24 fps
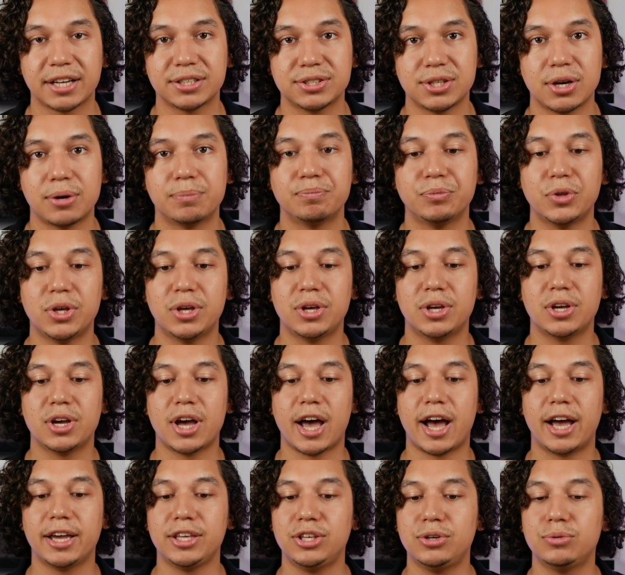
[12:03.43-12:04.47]
So
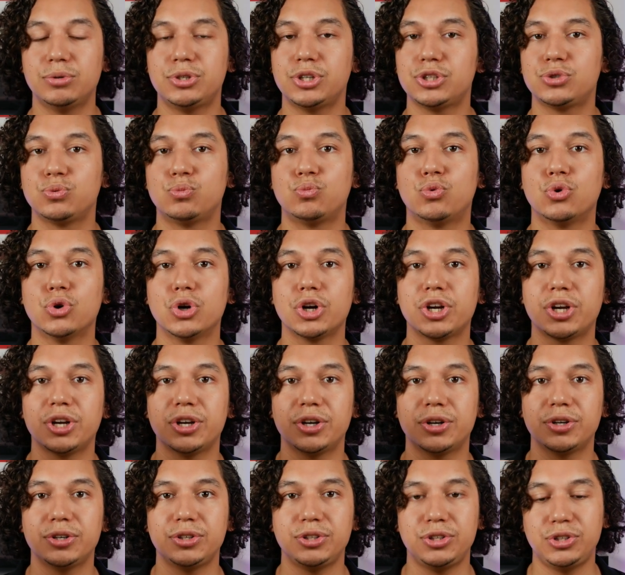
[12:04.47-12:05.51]
you would just work
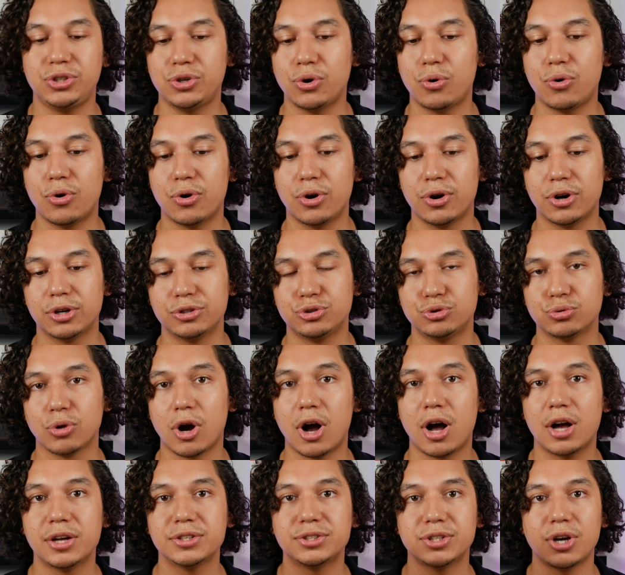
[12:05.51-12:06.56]
your
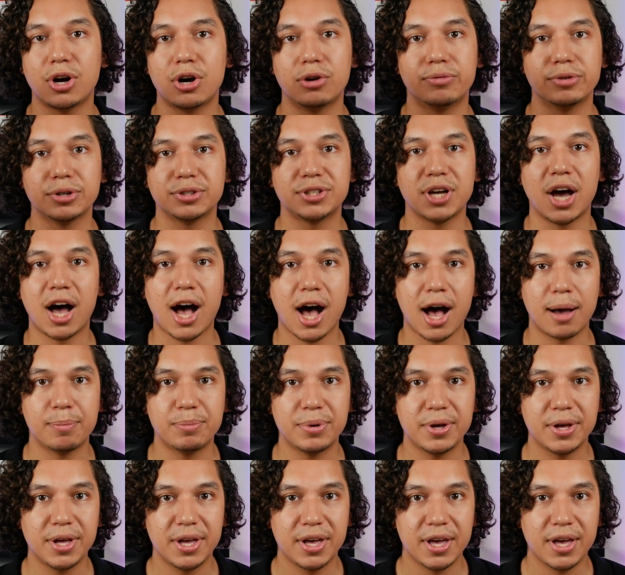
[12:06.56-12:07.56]
draws over top